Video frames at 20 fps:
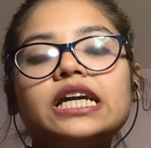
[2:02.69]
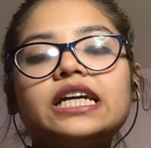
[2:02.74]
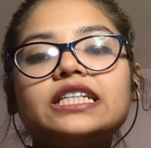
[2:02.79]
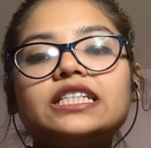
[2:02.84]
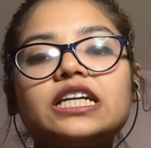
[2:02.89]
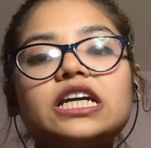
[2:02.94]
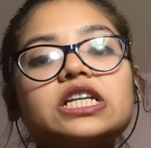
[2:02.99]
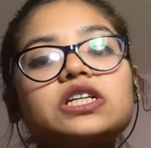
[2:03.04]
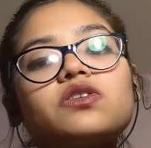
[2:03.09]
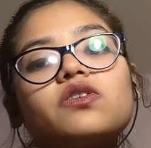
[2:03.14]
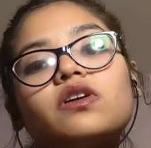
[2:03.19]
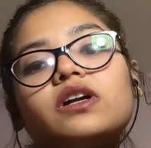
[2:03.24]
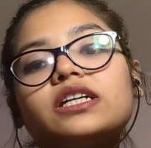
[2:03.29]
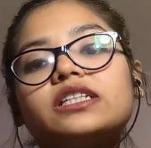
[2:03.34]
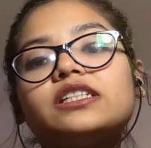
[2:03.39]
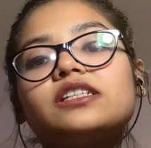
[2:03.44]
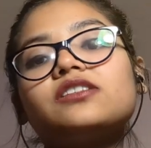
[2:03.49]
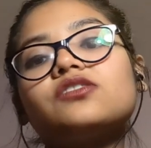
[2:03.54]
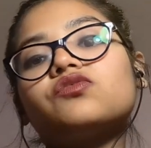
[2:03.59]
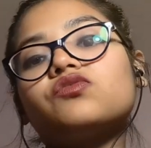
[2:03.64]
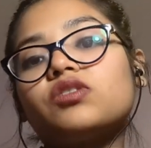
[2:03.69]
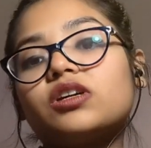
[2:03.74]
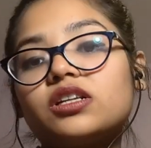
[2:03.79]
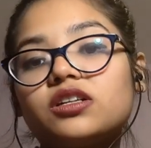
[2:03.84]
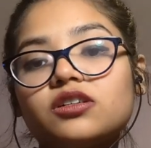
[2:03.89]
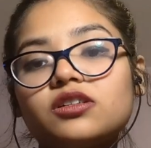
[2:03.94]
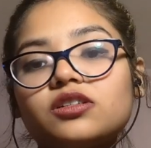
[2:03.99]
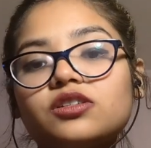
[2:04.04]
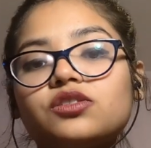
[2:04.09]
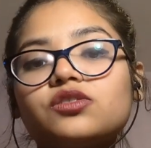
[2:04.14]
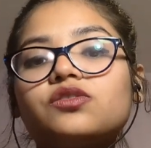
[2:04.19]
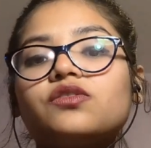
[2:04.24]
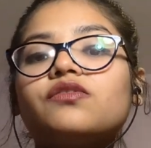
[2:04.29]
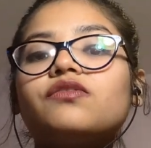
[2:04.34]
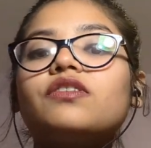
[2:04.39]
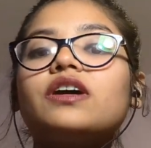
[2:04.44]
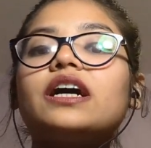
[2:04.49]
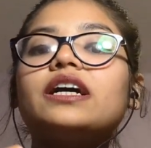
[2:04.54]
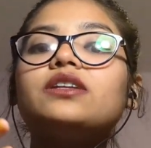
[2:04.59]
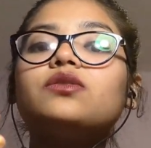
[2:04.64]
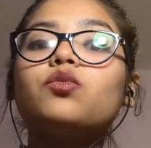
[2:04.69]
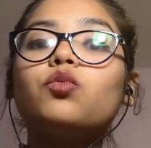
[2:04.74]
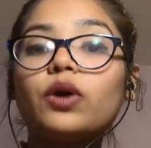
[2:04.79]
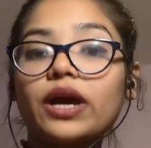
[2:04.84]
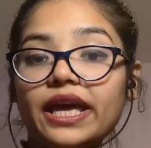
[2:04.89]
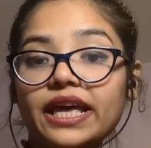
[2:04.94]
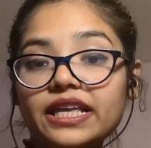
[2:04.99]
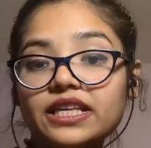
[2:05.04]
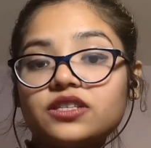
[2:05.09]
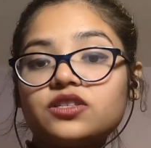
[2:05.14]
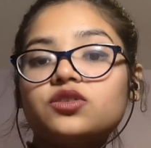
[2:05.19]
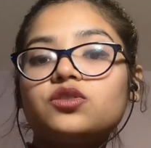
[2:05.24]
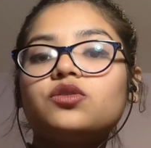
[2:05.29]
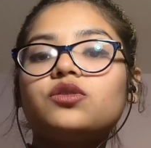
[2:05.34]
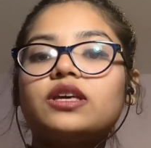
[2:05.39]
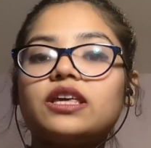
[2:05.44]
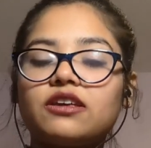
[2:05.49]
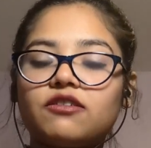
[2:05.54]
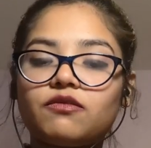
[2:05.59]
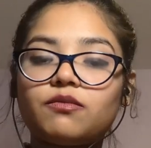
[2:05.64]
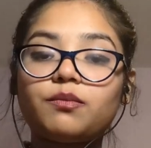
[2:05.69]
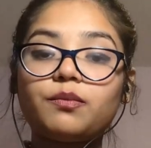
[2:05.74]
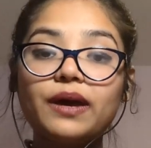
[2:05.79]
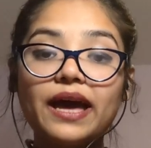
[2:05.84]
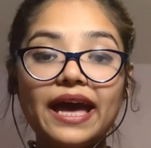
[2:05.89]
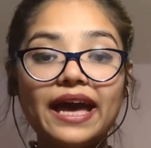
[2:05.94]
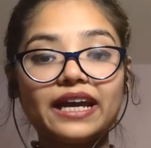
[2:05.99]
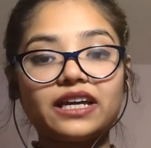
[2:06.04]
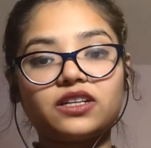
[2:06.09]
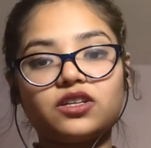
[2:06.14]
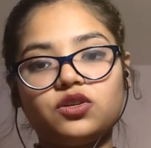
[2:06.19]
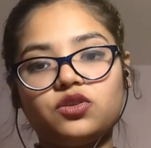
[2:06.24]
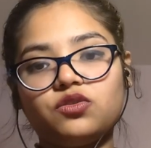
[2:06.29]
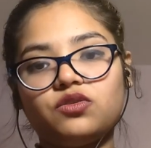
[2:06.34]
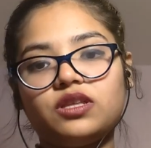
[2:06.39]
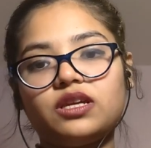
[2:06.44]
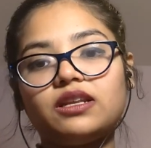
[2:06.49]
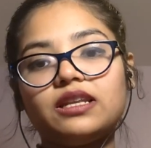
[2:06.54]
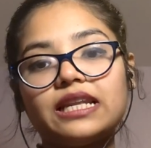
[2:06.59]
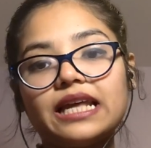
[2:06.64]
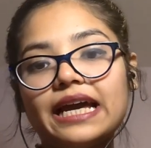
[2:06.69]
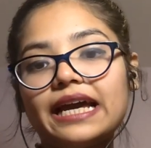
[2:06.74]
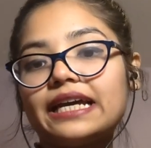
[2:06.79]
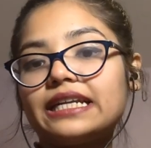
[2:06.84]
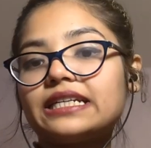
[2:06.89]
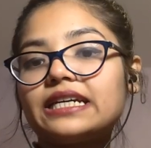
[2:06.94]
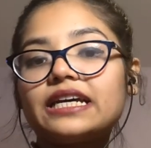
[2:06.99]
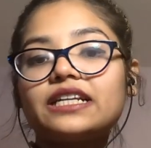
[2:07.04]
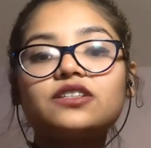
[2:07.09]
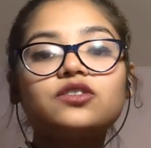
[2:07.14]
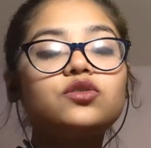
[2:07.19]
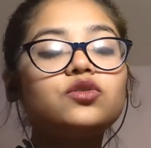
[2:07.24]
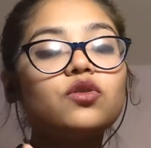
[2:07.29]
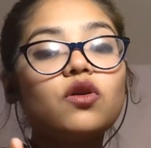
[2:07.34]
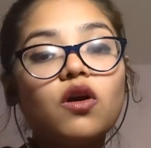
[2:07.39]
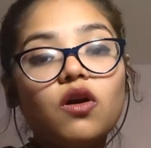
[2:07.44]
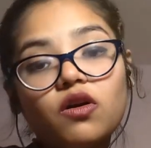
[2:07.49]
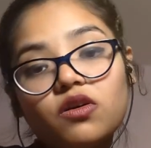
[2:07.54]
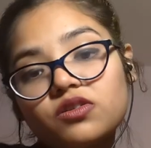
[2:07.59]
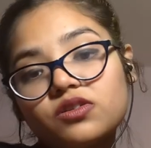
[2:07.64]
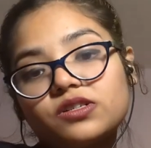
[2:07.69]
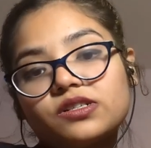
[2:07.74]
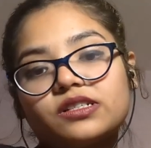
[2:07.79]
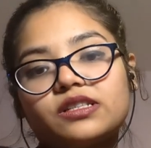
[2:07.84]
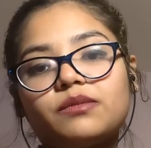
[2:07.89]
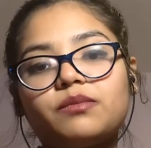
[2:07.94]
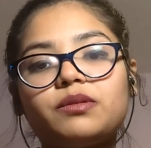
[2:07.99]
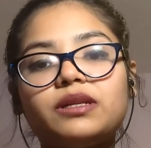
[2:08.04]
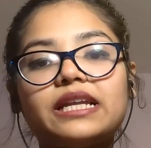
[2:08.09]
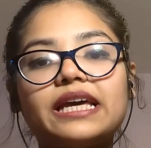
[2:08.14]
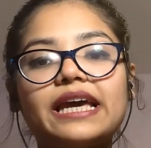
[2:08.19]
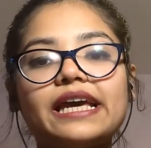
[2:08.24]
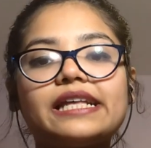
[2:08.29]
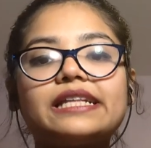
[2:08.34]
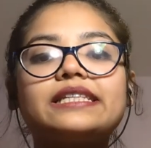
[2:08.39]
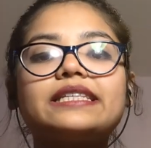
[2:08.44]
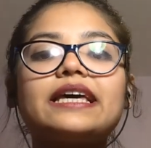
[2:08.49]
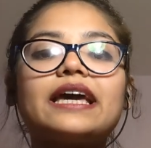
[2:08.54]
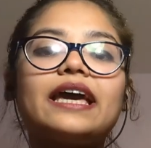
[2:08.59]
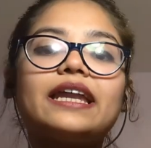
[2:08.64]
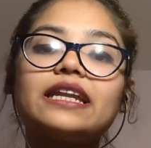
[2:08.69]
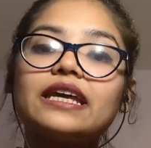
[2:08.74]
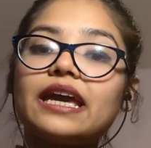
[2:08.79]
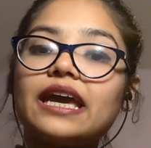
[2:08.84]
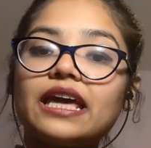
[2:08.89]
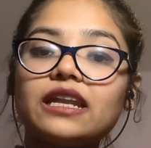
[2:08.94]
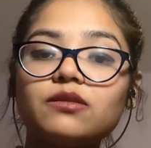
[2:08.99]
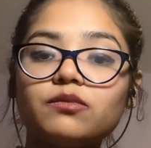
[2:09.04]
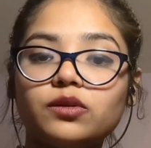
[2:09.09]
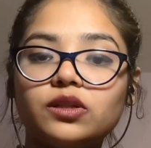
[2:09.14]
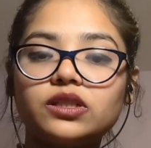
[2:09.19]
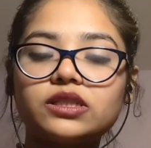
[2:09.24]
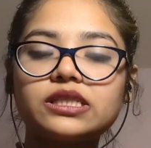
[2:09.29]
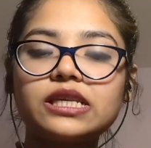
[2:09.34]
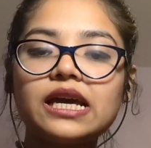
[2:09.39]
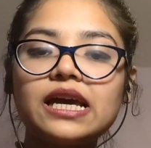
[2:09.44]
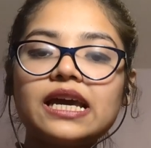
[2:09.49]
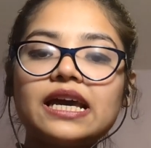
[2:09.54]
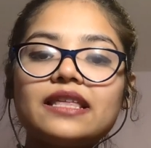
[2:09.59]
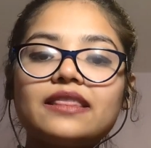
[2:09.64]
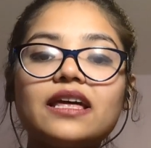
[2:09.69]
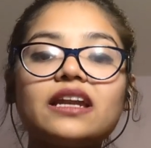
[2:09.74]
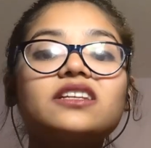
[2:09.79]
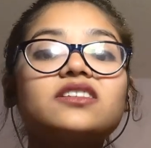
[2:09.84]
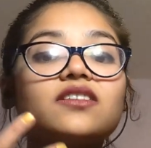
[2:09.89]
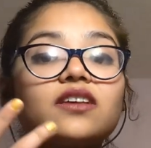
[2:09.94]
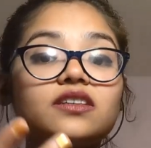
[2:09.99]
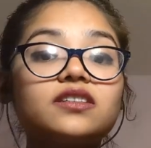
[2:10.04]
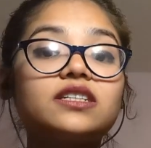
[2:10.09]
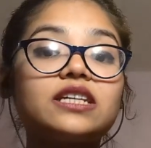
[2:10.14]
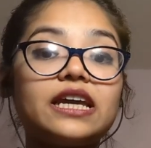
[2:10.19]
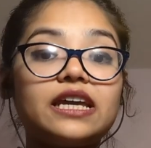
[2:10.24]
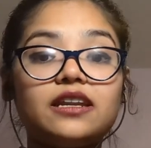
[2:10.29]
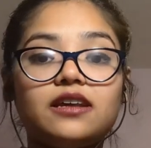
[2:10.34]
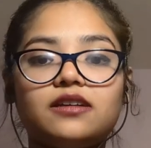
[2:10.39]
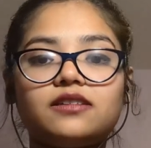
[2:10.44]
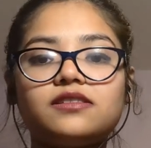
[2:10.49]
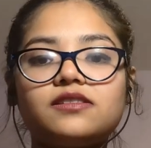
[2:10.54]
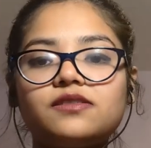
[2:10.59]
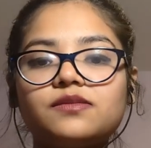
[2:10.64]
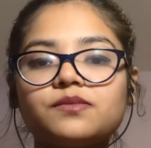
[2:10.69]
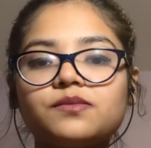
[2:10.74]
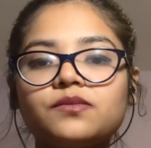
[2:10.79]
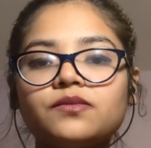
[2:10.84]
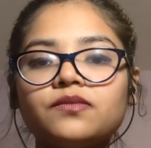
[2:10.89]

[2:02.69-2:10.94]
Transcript: She encourages readers to find ways to give back to the land and to honor the plants and animals that sustain us.